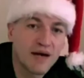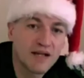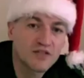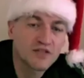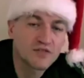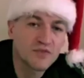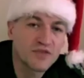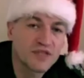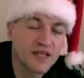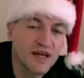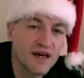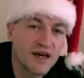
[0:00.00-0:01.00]
batteries
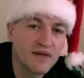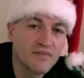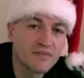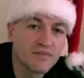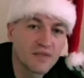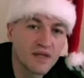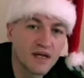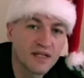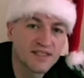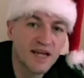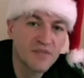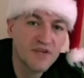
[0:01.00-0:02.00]
with care.
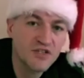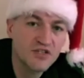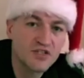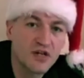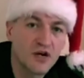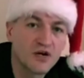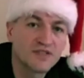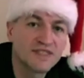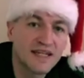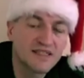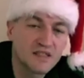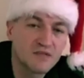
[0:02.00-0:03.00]
A damaged or
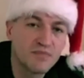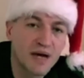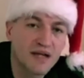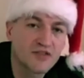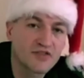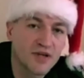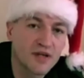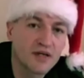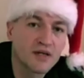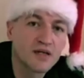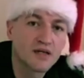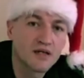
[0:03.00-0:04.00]
dented battery
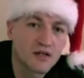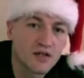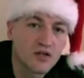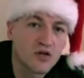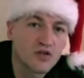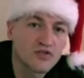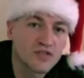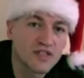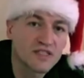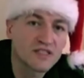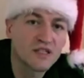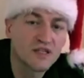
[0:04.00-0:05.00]
can cause an
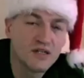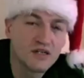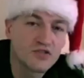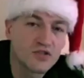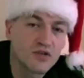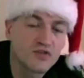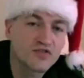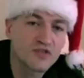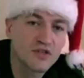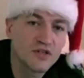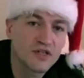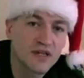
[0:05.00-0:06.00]
internal short
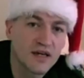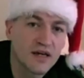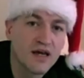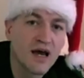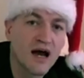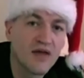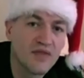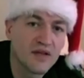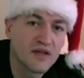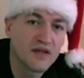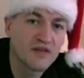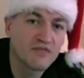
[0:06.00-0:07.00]
circuit and
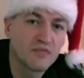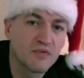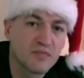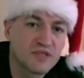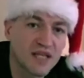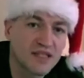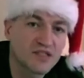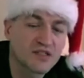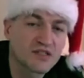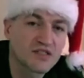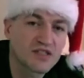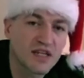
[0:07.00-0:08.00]
then uh, the
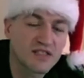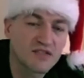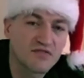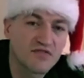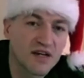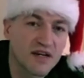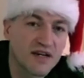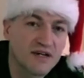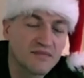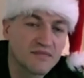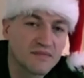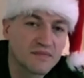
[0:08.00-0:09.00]
potential to set on fire.